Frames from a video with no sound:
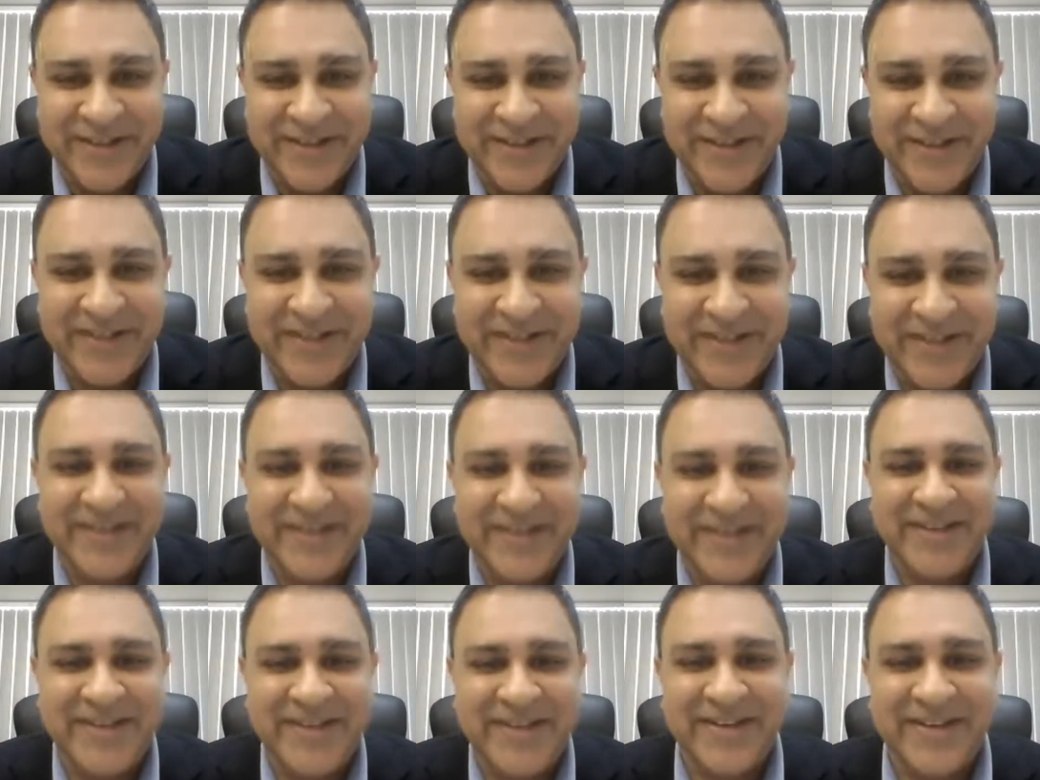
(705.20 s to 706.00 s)
You've
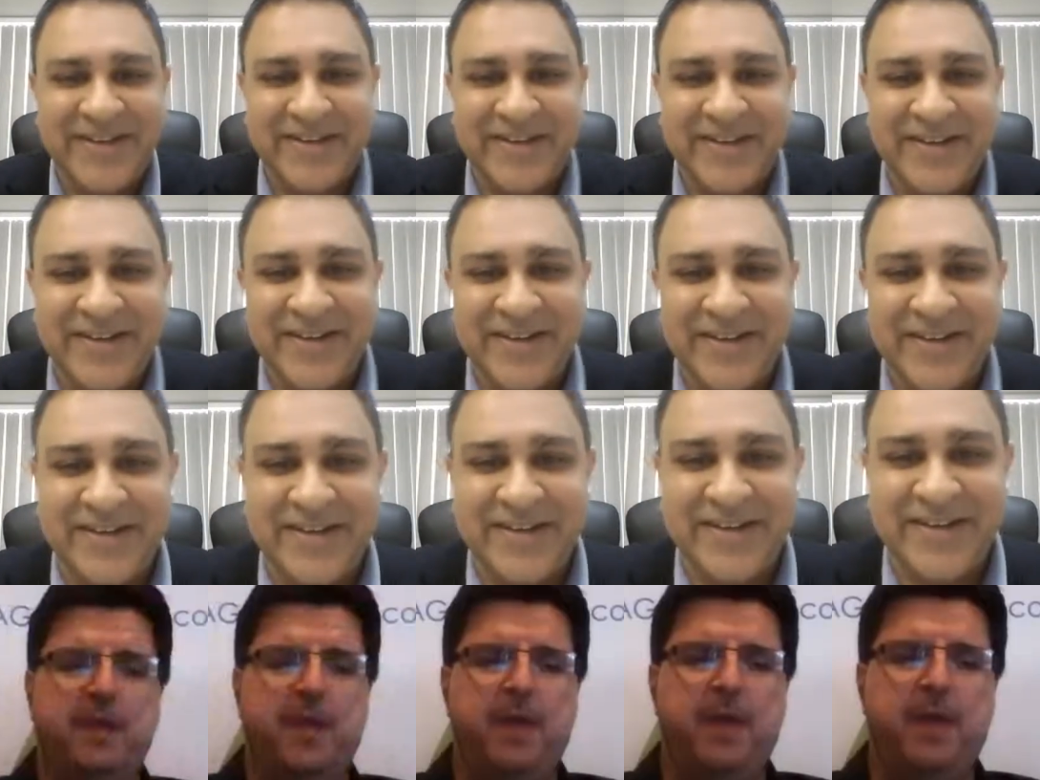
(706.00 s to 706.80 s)
been watching Andy
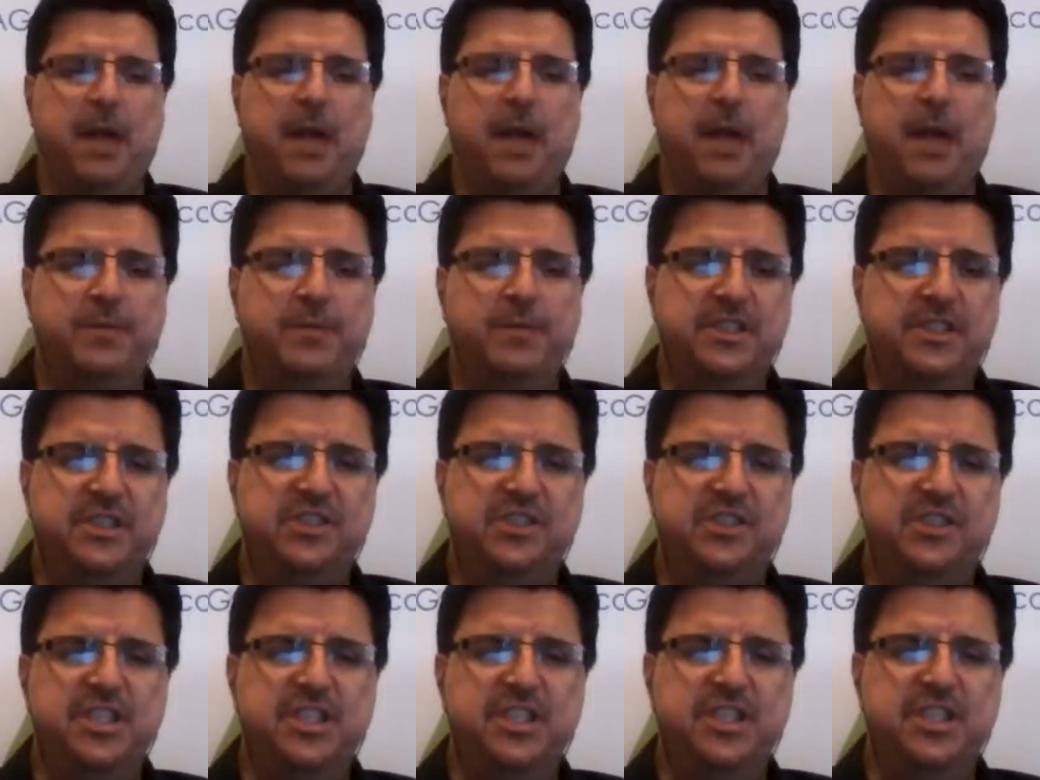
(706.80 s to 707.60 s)
Jagpal. He's
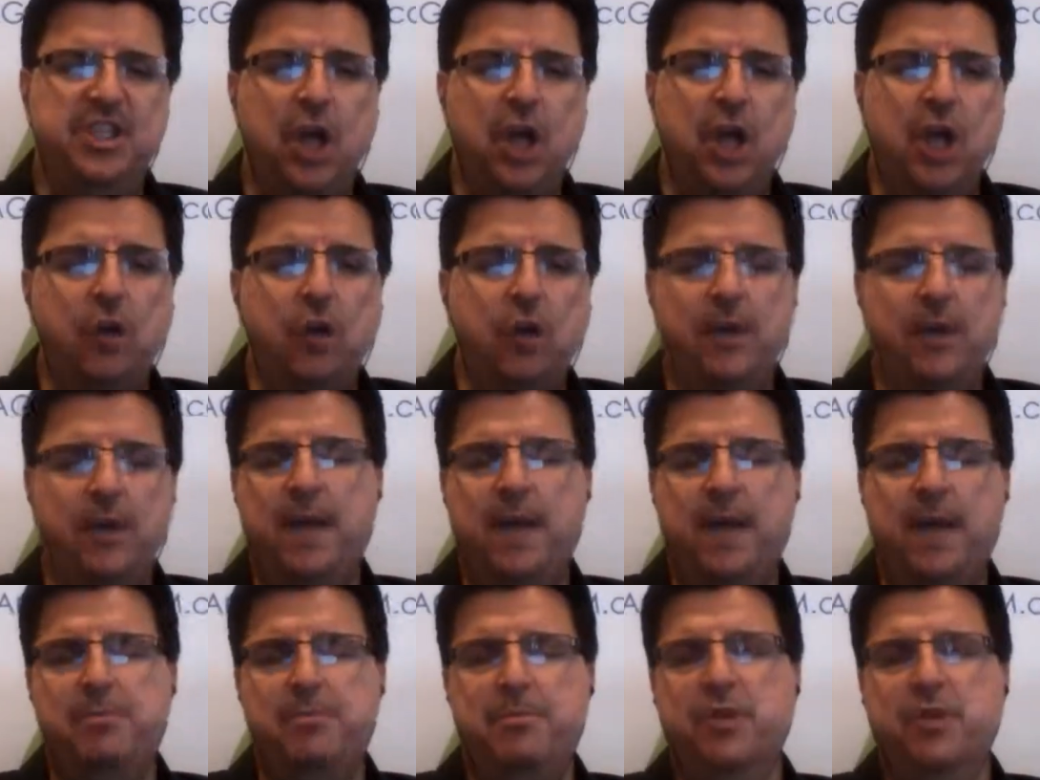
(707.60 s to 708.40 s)
CEO
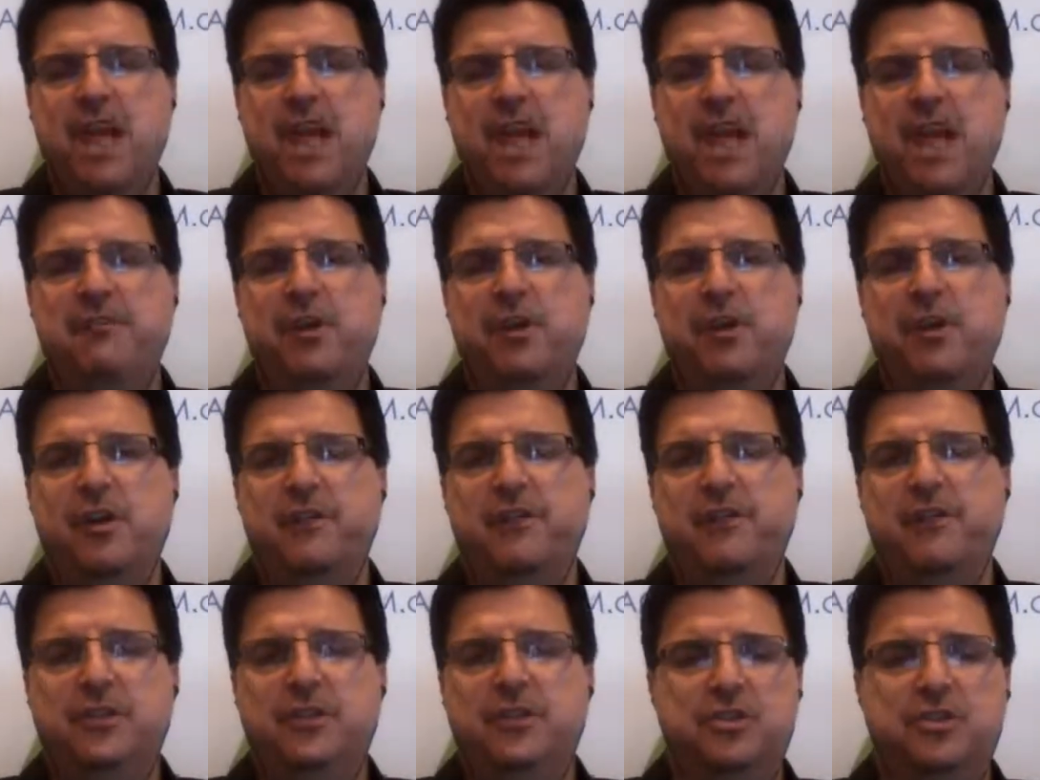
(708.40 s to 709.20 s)
at
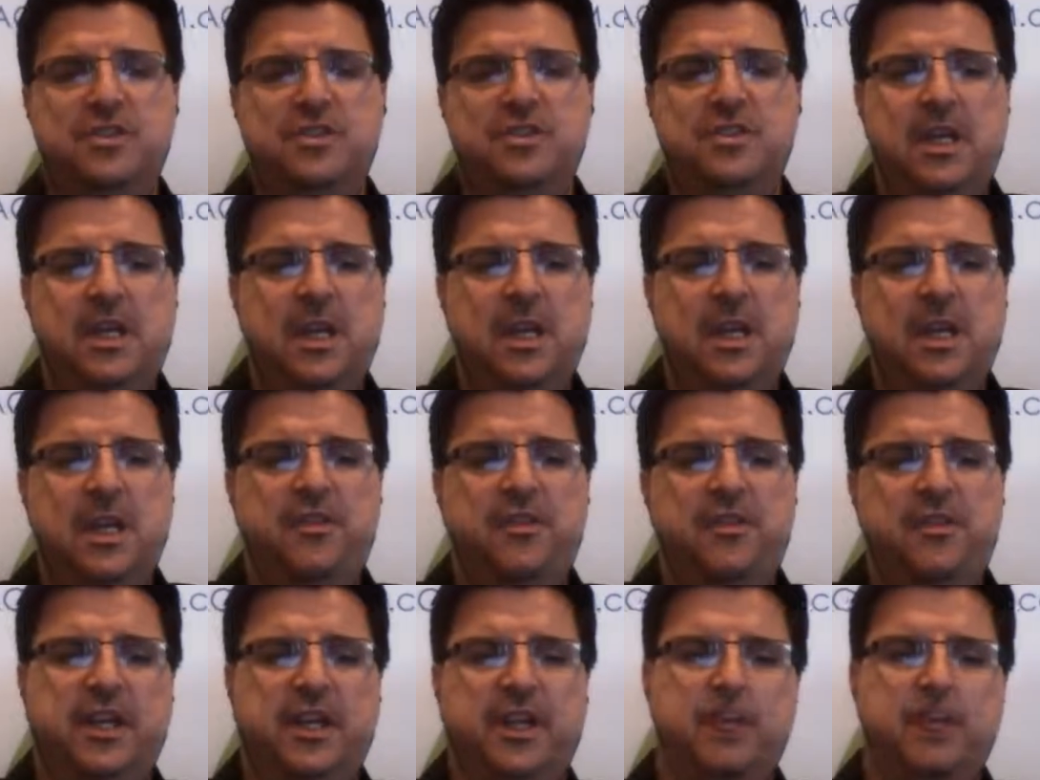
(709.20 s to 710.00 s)
Bougainville Ventures.
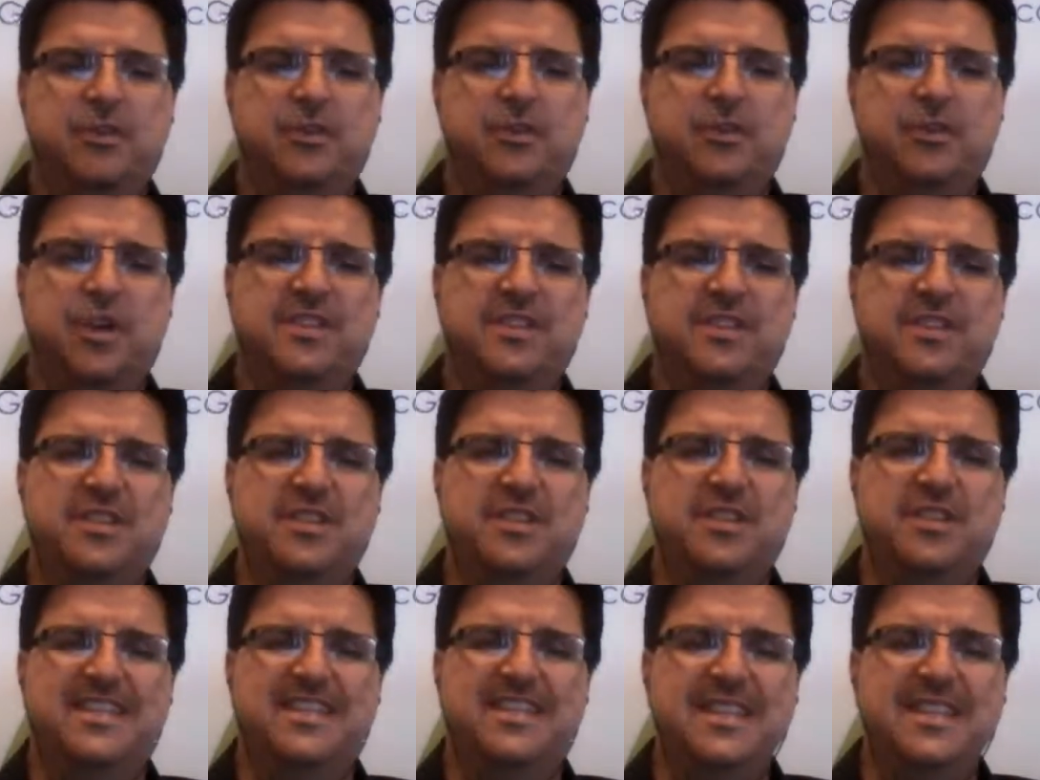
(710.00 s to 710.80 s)
The company trades
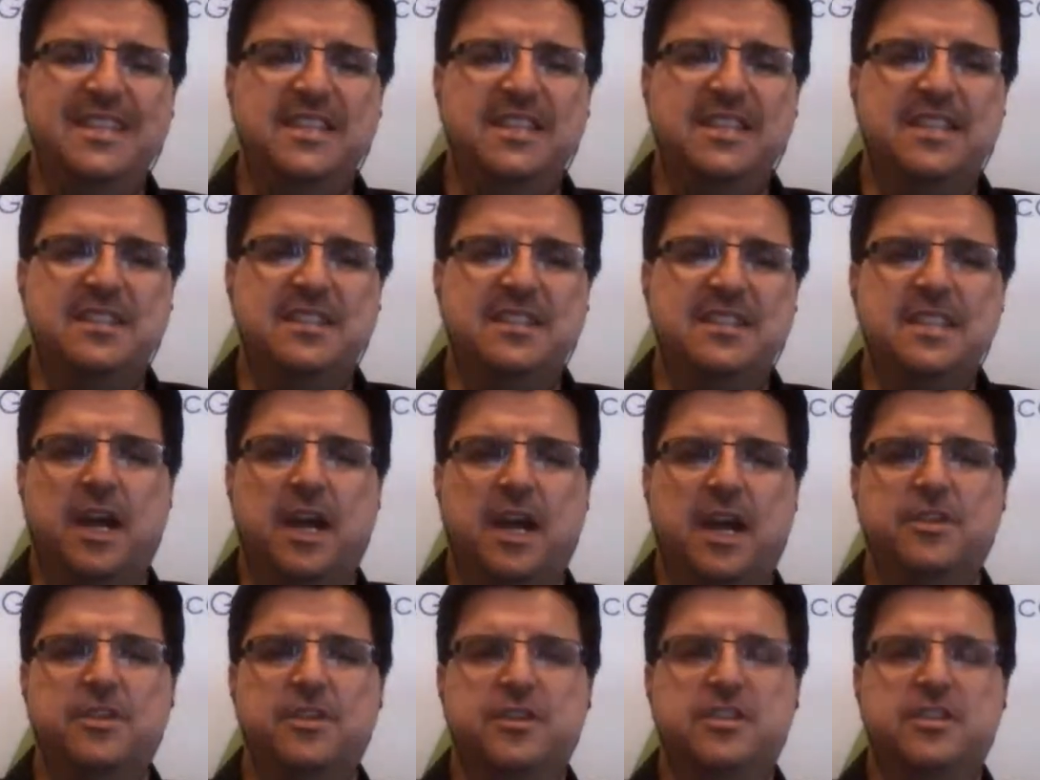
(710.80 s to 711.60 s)
on the
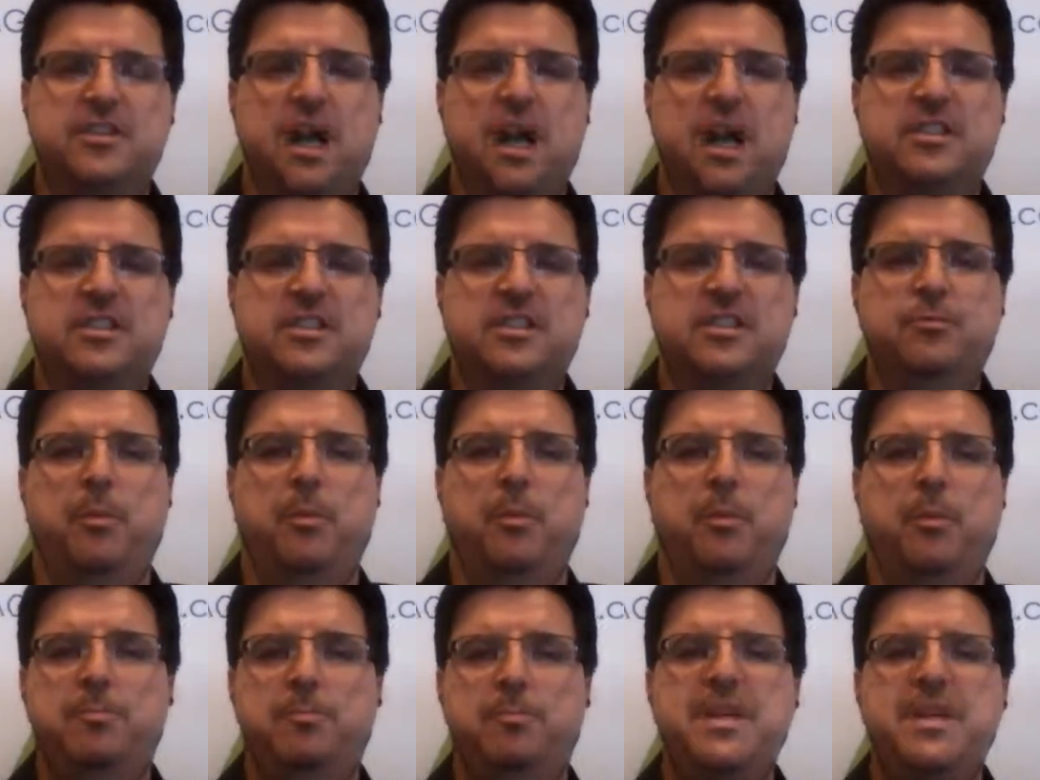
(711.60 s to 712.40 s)
CSE under the stock
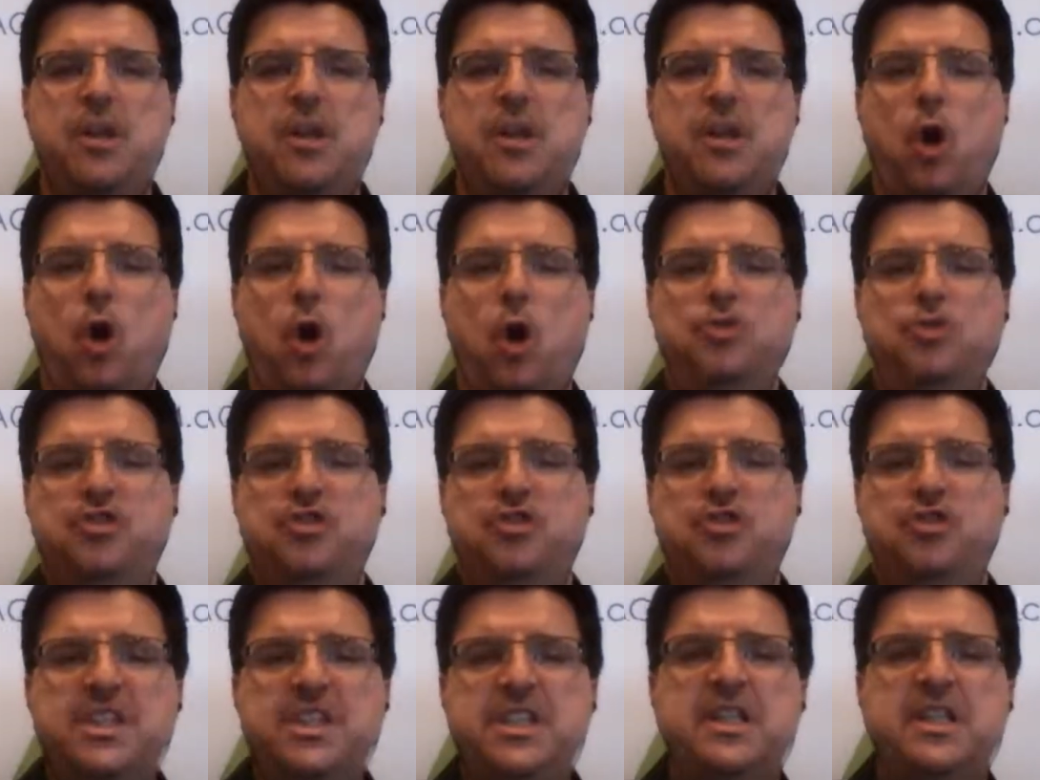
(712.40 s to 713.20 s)
symbol
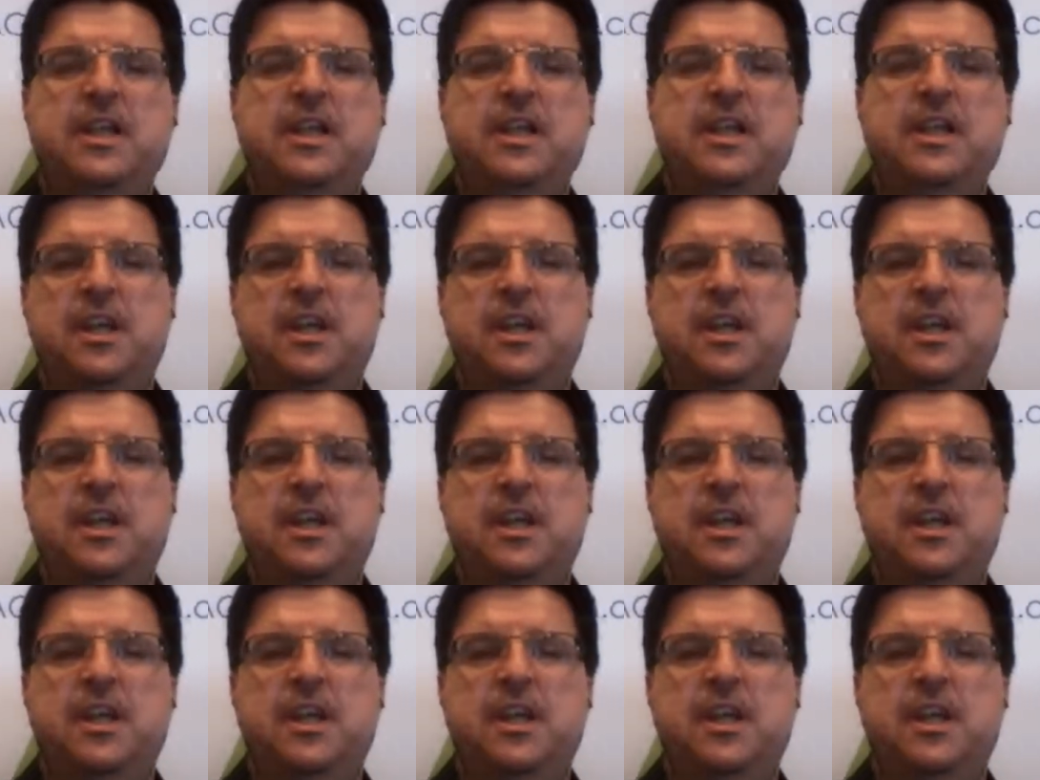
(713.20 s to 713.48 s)
BOG.